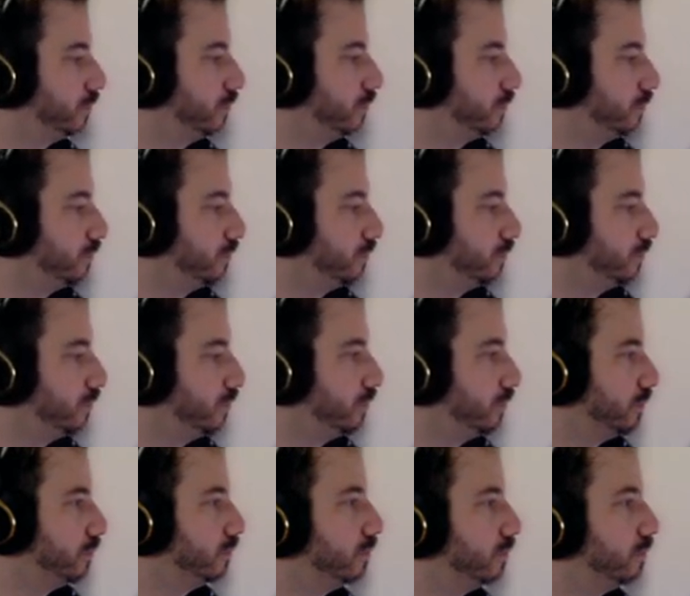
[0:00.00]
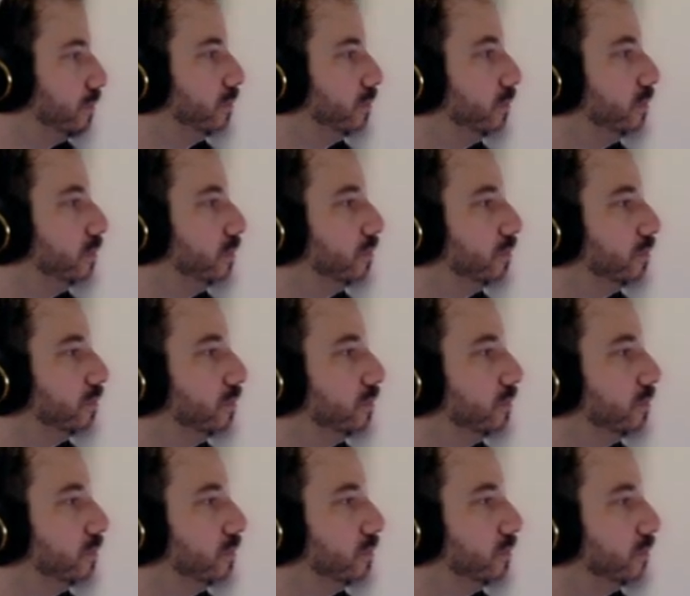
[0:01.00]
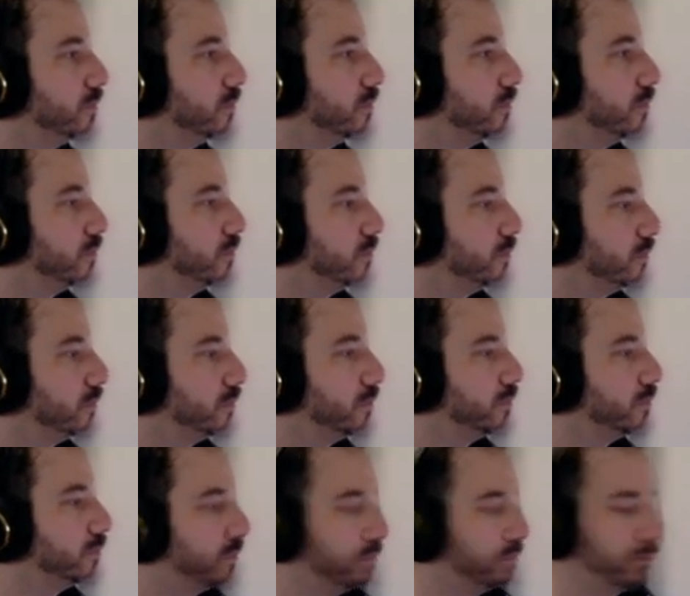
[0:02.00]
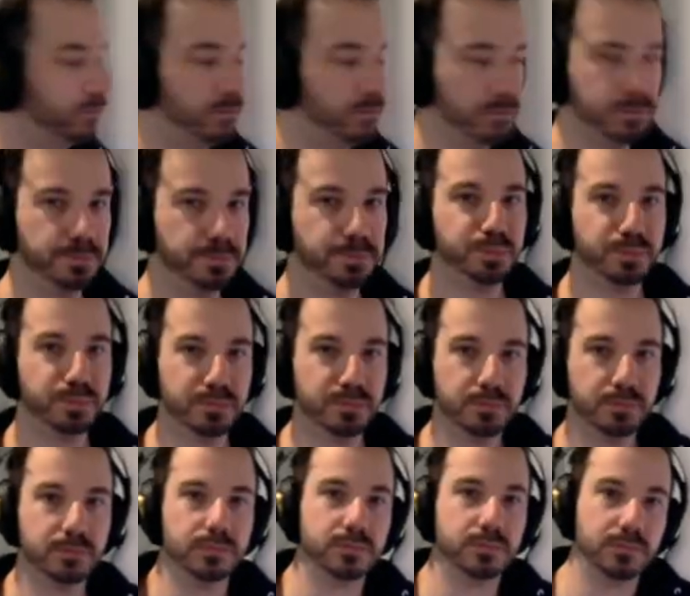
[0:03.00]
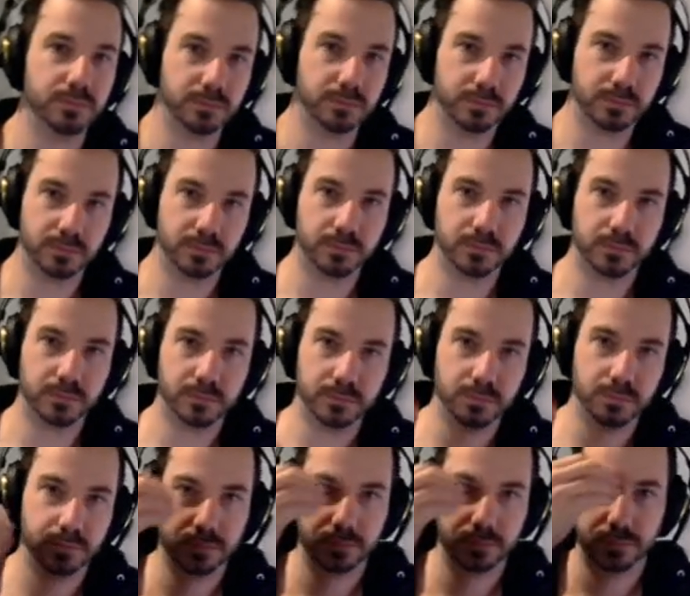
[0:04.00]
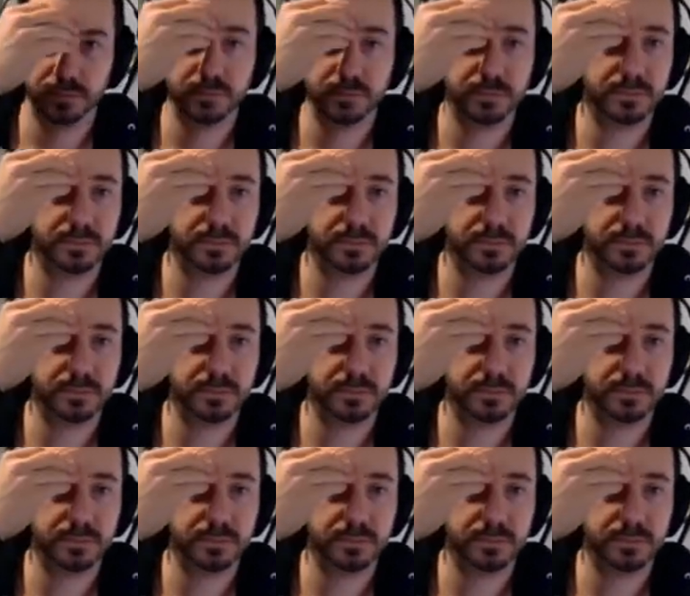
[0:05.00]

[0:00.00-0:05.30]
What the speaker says: No words are spoken by the person on screen.